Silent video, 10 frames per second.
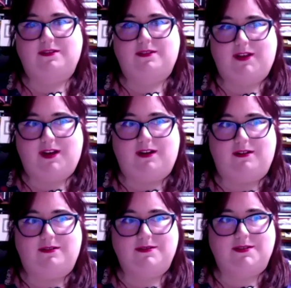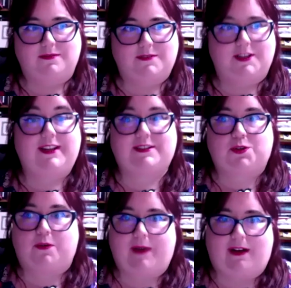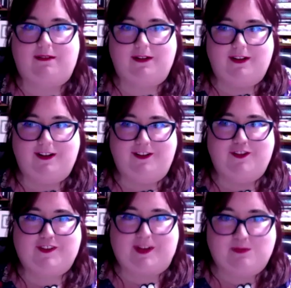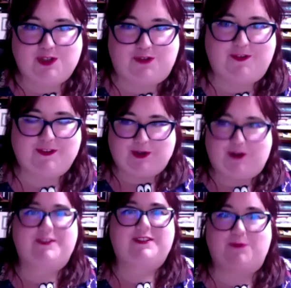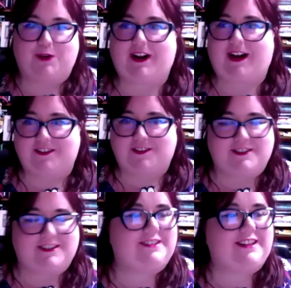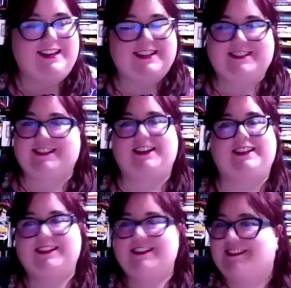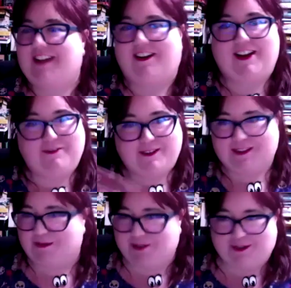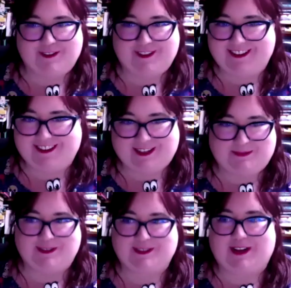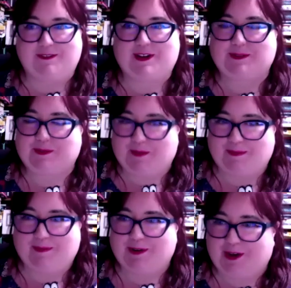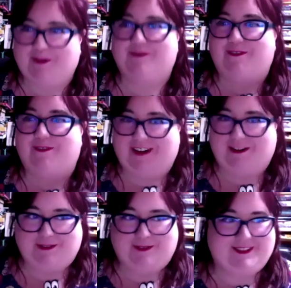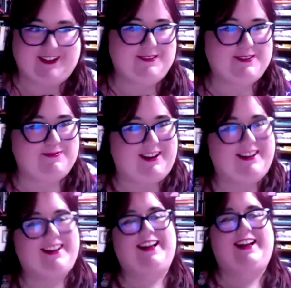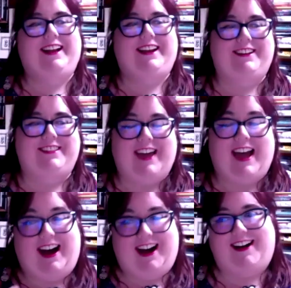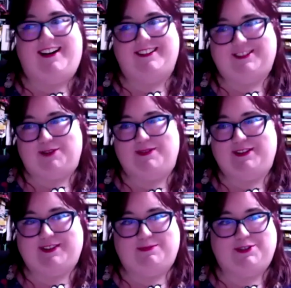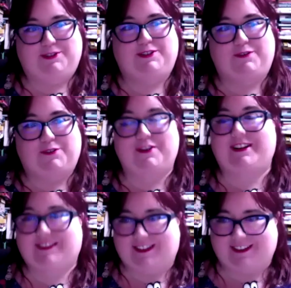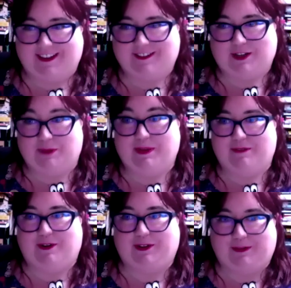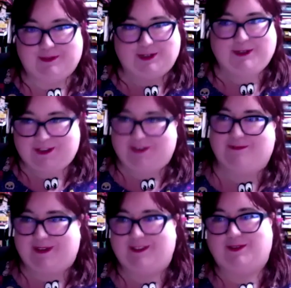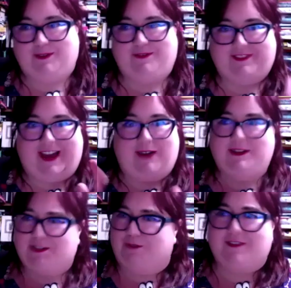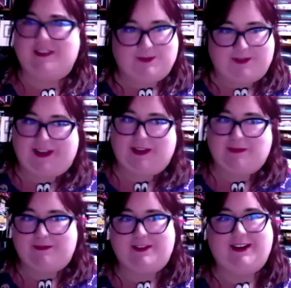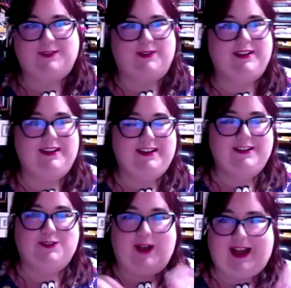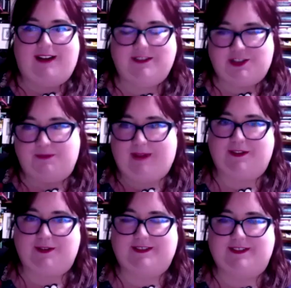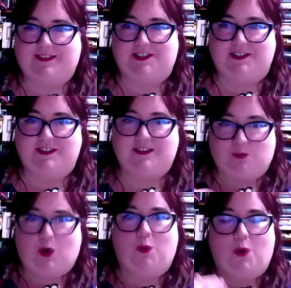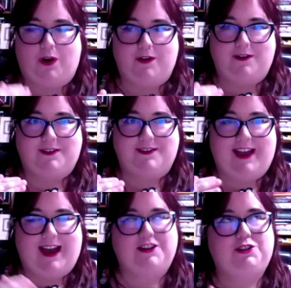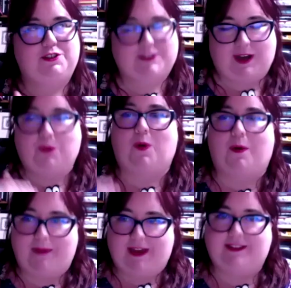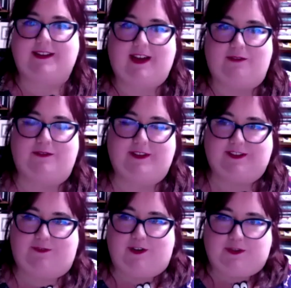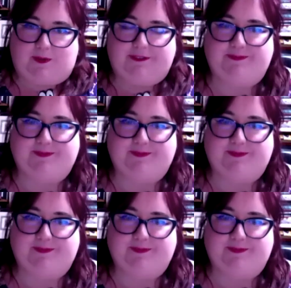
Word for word: Yeah, awesome. So let's talk about the subgenres. I mean, obviously, I'm not going to ask you to just sit and list out every subgenre that this book has covered, because we want people to go and find out for themselves. But, you know, there are so many subgenres. You've already said that there's going to be a volume 2 that you've been sort of, that one's not for this one, that could be for the next one. So how did you make those decisions? How did you decide what made the cut for this first one?